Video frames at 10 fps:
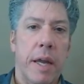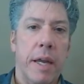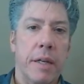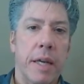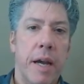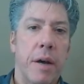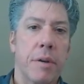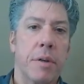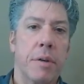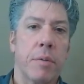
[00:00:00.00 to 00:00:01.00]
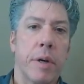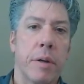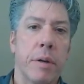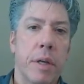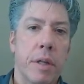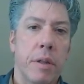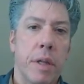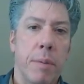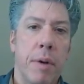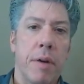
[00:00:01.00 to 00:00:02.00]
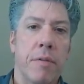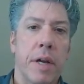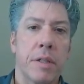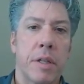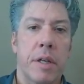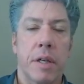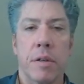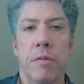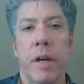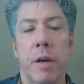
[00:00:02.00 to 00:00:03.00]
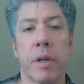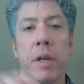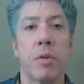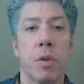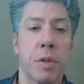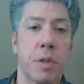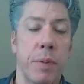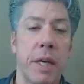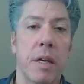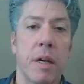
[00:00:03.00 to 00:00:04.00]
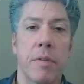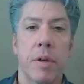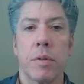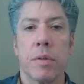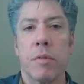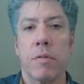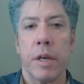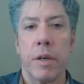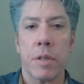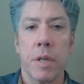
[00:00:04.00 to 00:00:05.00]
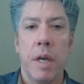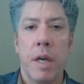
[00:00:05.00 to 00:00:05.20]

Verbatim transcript: and counter, where the buffer exit and exit conveyor would control the speed of those conveyors